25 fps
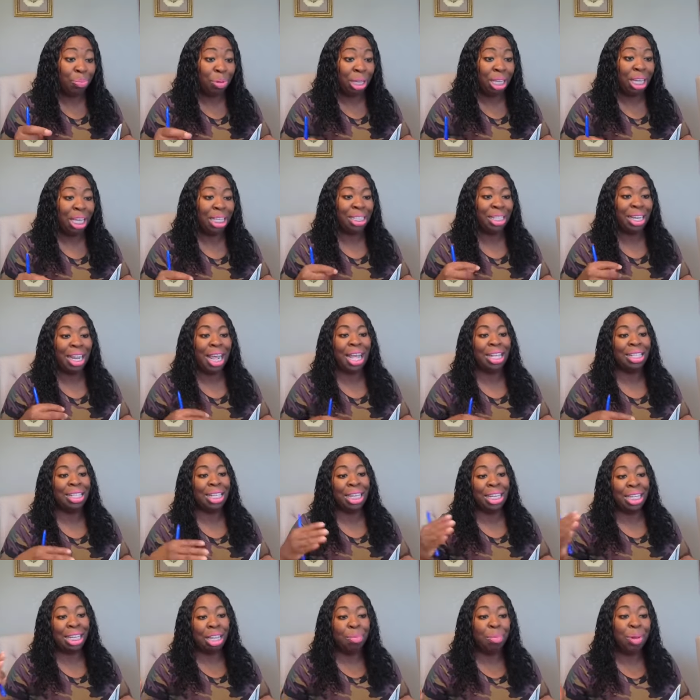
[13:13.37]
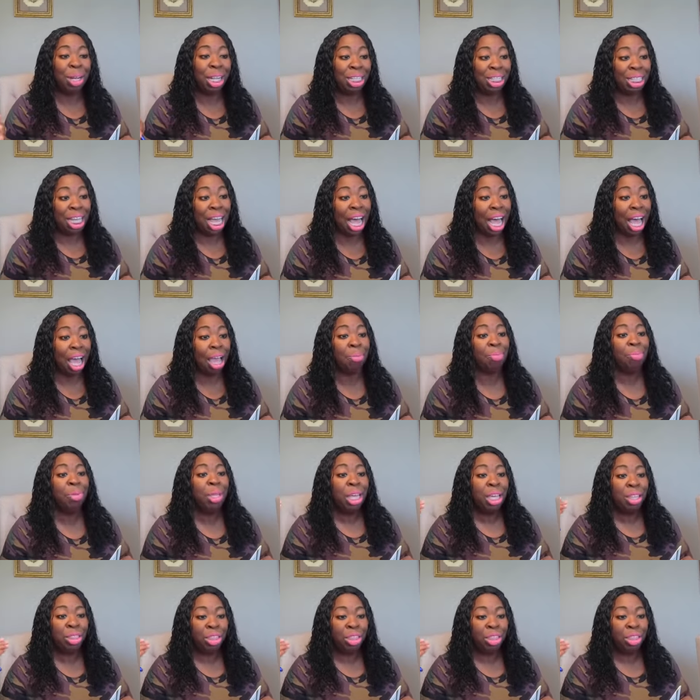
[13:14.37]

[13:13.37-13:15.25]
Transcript: because it has unlimited time